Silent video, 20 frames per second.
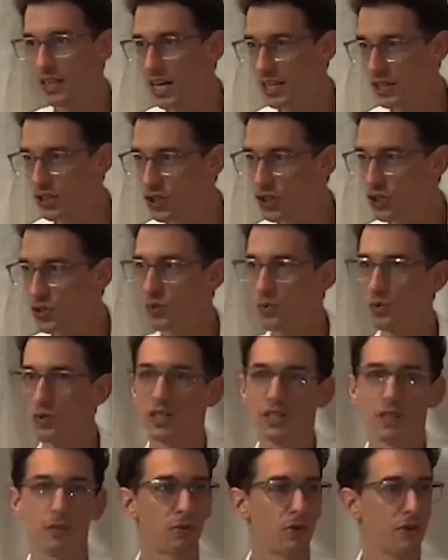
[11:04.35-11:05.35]
attitude
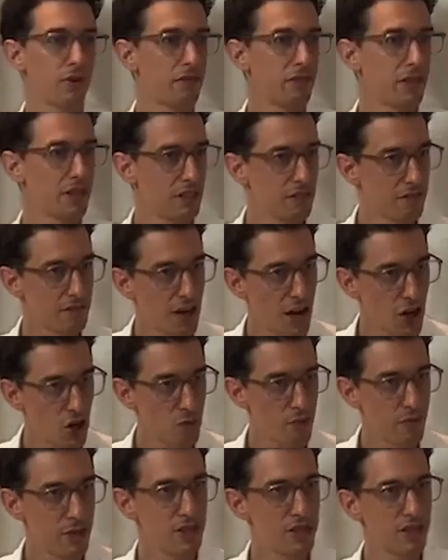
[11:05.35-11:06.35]
and the perfect
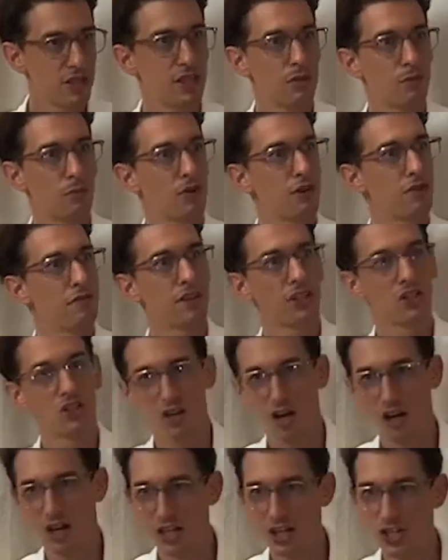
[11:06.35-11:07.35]
environment and the perfect
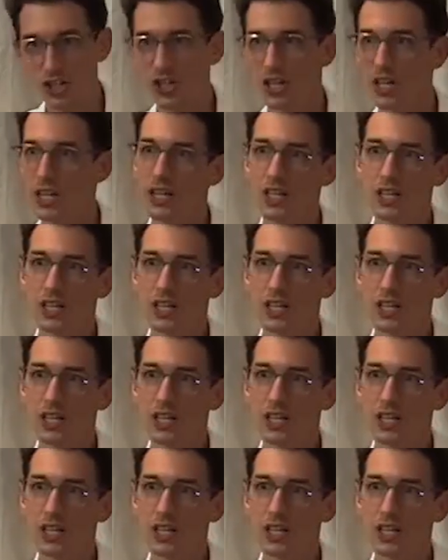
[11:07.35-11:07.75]
knowledge.